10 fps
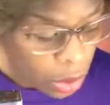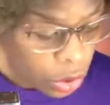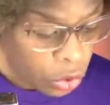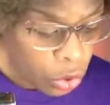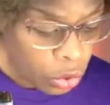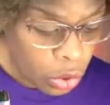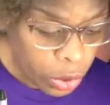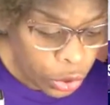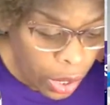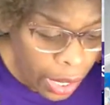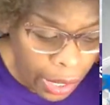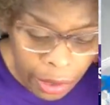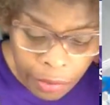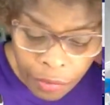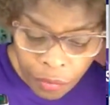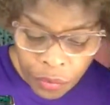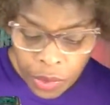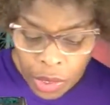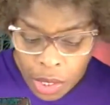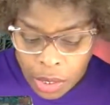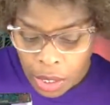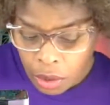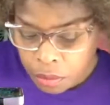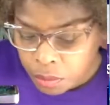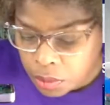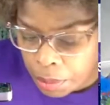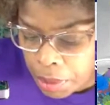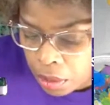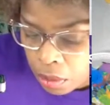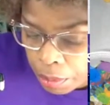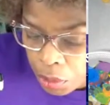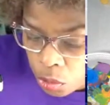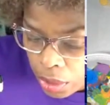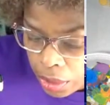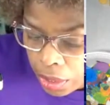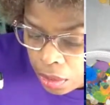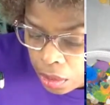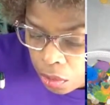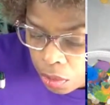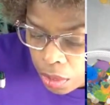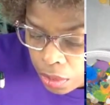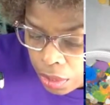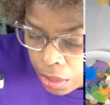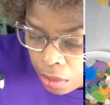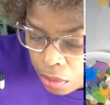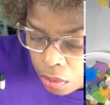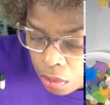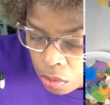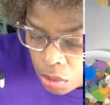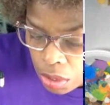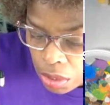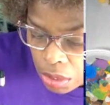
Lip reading: You use what you have. Now let me try to get in here and get close to this